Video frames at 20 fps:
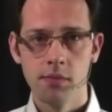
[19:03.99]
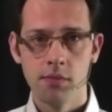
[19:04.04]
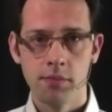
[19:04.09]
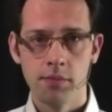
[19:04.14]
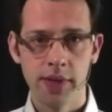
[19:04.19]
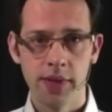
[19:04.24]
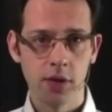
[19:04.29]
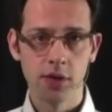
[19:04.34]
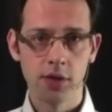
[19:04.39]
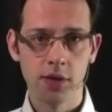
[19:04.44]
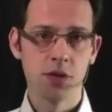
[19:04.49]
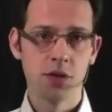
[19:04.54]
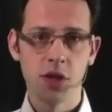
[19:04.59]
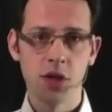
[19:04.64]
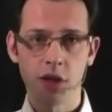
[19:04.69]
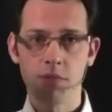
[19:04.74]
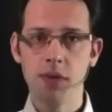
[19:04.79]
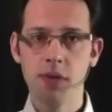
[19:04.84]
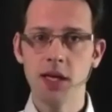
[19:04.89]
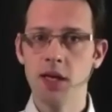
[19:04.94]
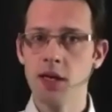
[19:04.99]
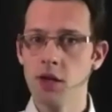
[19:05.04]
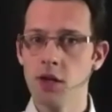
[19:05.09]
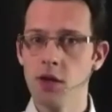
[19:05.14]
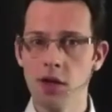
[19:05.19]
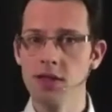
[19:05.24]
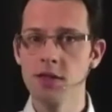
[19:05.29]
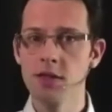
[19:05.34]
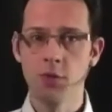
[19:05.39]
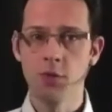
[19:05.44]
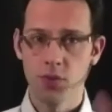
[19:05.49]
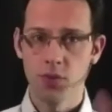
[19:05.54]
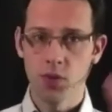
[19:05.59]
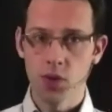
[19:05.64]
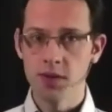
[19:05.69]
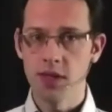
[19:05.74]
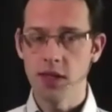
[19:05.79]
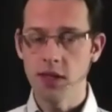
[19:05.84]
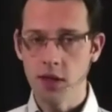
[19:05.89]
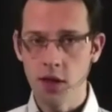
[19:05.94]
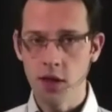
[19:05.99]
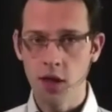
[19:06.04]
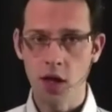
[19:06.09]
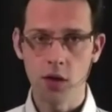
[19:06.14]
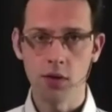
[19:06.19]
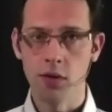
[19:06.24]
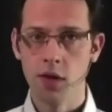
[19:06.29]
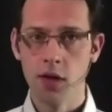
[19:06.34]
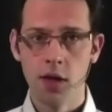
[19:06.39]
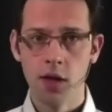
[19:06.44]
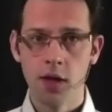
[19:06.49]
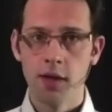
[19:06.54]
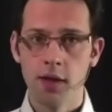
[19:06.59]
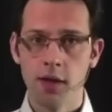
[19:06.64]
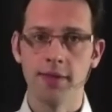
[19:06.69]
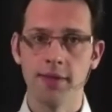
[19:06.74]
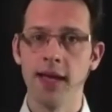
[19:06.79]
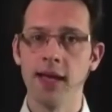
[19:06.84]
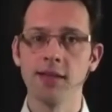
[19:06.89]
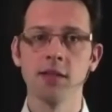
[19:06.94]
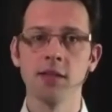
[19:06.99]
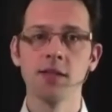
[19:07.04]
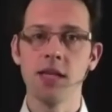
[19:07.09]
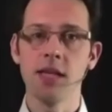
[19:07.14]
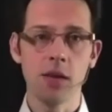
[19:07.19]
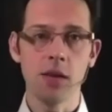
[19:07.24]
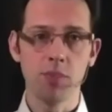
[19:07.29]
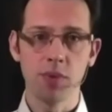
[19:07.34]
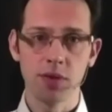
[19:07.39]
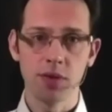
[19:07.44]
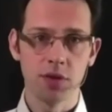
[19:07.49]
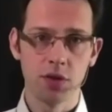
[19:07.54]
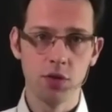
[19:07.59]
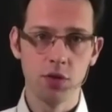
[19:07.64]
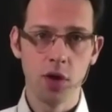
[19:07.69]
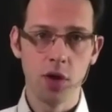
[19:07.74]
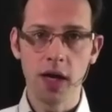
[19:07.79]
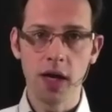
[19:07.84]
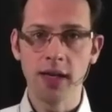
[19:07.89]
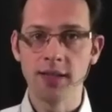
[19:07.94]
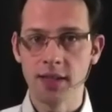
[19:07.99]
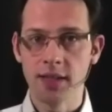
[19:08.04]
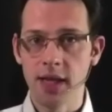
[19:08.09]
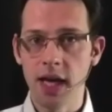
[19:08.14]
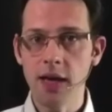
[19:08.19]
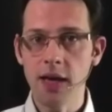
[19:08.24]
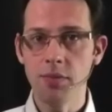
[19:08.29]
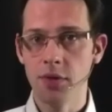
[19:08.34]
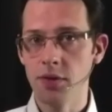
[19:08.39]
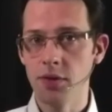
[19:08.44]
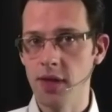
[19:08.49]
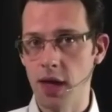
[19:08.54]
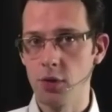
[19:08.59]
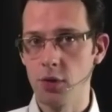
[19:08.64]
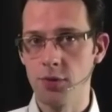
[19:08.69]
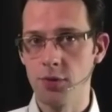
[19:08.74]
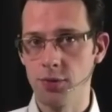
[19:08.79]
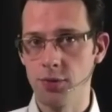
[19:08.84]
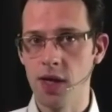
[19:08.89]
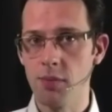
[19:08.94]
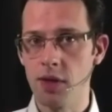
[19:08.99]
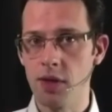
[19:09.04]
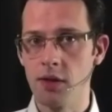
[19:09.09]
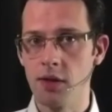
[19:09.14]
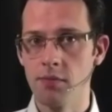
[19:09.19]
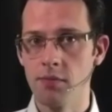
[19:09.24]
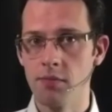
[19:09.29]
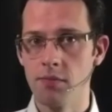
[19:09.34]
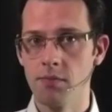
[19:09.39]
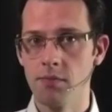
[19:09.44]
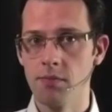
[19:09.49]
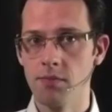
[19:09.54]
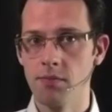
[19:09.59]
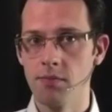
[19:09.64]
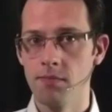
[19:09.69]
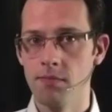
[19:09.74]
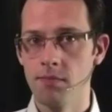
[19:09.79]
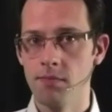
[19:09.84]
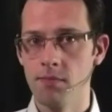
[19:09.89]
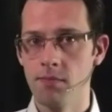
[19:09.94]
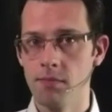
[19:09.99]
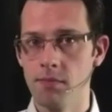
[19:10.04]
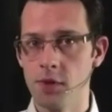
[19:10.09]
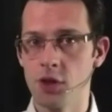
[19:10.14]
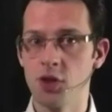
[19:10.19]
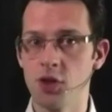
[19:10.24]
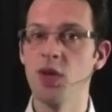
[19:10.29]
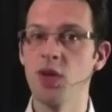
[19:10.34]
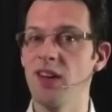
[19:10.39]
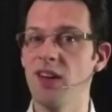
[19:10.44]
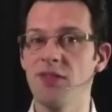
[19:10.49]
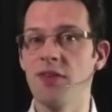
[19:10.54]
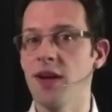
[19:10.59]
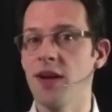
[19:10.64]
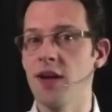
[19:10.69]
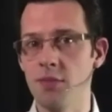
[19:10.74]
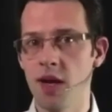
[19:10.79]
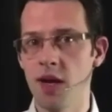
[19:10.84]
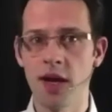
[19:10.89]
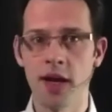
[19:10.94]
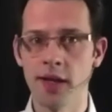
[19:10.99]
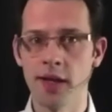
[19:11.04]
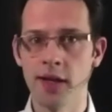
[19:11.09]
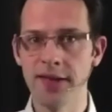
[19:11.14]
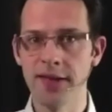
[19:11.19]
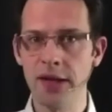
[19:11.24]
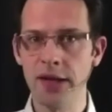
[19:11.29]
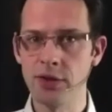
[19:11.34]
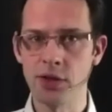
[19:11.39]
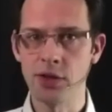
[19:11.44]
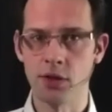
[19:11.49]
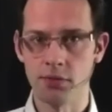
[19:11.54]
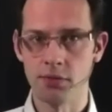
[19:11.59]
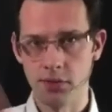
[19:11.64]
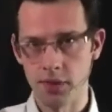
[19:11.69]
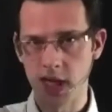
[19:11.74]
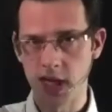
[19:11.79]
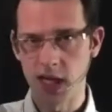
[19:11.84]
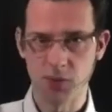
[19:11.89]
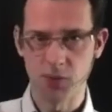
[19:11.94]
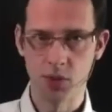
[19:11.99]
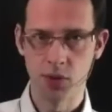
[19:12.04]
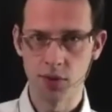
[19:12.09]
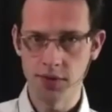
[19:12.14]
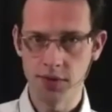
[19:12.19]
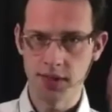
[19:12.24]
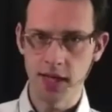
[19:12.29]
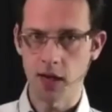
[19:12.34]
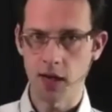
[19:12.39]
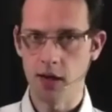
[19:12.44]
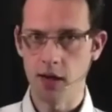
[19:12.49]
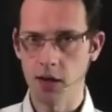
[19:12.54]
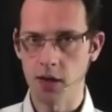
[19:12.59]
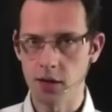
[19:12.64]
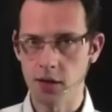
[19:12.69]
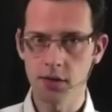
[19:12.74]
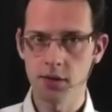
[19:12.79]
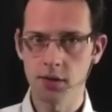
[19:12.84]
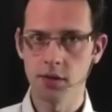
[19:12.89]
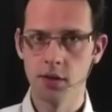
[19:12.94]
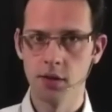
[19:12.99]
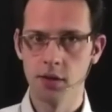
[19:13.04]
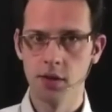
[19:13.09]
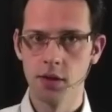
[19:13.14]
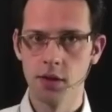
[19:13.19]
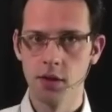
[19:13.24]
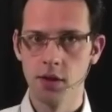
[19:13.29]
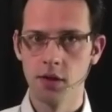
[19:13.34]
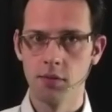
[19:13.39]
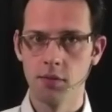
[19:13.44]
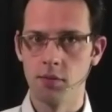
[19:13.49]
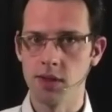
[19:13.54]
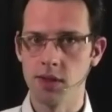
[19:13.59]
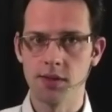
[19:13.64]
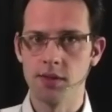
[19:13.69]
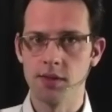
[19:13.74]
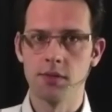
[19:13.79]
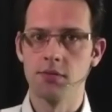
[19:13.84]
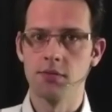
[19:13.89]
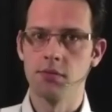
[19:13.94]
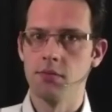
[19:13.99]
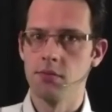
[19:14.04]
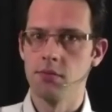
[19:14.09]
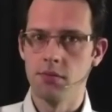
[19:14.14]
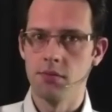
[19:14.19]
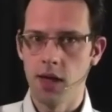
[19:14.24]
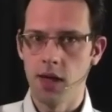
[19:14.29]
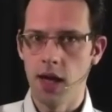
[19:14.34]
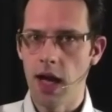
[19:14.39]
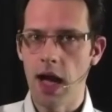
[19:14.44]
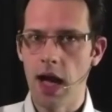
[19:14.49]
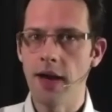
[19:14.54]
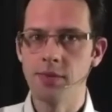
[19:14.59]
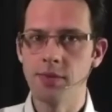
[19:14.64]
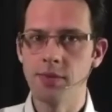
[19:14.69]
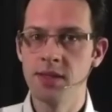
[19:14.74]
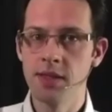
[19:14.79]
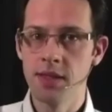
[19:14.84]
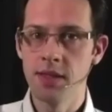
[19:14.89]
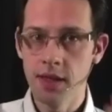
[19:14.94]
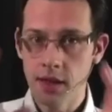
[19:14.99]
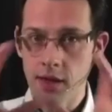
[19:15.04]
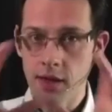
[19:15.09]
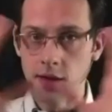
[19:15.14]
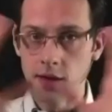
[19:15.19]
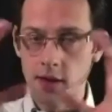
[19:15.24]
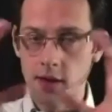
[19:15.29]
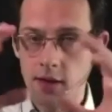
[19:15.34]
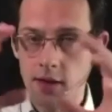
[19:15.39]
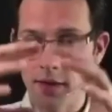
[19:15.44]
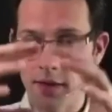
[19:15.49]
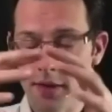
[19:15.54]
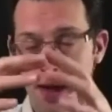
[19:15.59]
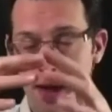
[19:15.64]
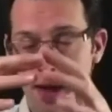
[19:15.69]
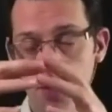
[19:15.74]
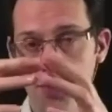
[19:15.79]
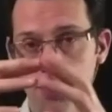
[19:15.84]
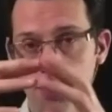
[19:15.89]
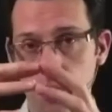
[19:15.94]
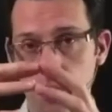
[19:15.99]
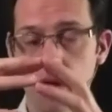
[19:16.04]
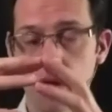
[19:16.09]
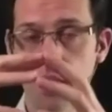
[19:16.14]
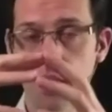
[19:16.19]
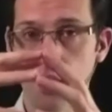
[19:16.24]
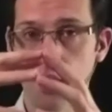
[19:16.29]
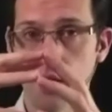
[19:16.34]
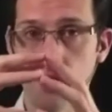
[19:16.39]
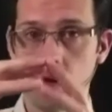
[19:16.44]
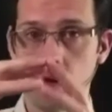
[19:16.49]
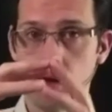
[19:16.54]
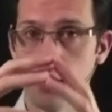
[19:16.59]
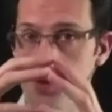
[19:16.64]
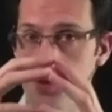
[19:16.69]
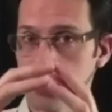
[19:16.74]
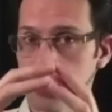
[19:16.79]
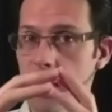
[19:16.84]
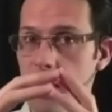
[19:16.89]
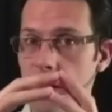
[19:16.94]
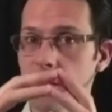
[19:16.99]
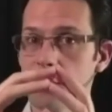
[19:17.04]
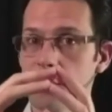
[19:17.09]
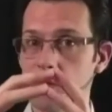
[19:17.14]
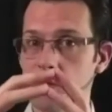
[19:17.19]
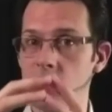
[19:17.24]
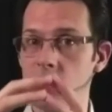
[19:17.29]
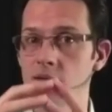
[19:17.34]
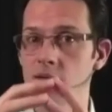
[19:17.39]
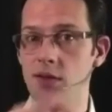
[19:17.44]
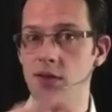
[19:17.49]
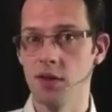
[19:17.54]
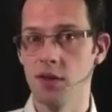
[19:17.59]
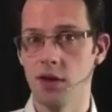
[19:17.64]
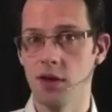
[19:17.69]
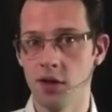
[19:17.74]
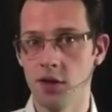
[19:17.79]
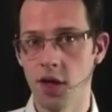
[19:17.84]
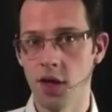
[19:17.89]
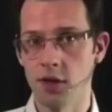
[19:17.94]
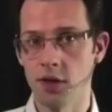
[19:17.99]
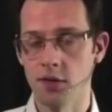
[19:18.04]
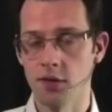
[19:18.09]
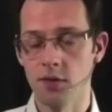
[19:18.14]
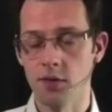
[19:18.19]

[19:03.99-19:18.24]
Because just making a list of pros and cons doesn't help us to escape the narrow framing. Should I fire my IT director? There are pros, there are cons, but I'm still narrow framing on should I do this or not.